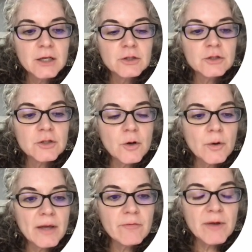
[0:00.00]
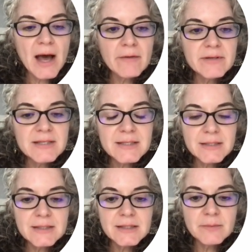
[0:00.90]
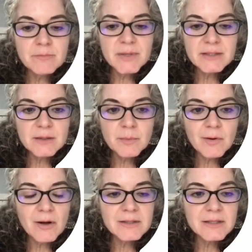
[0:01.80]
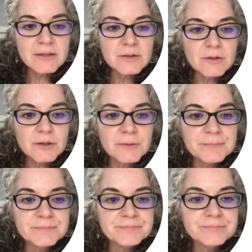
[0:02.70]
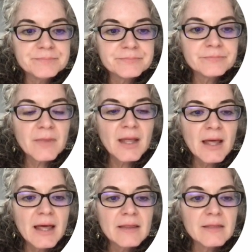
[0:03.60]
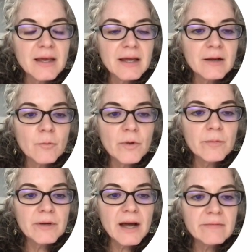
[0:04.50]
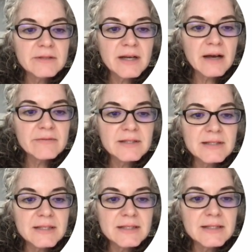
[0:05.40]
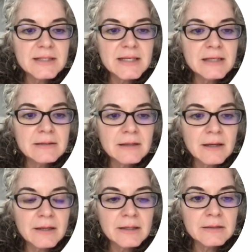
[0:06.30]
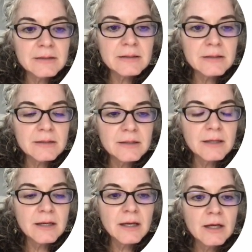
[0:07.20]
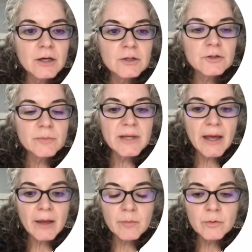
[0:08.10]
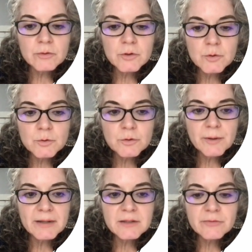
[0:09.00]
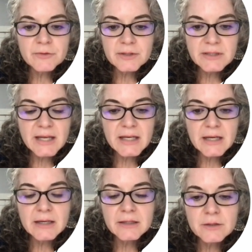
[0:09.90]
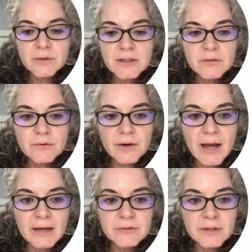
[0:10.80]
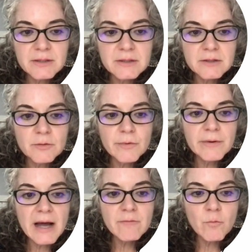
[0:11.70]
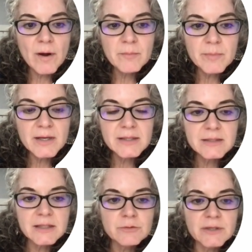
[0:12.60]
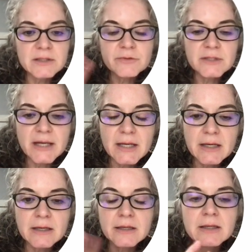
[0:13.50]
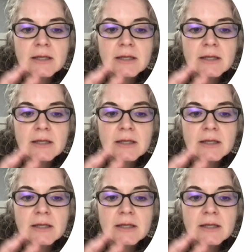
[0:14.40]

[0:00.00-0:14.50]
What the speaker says: So if we have a 16-bit processor, then we would have to have 16 lines to be able to transfer data and transfer addresses. So we would have one bus that transfer data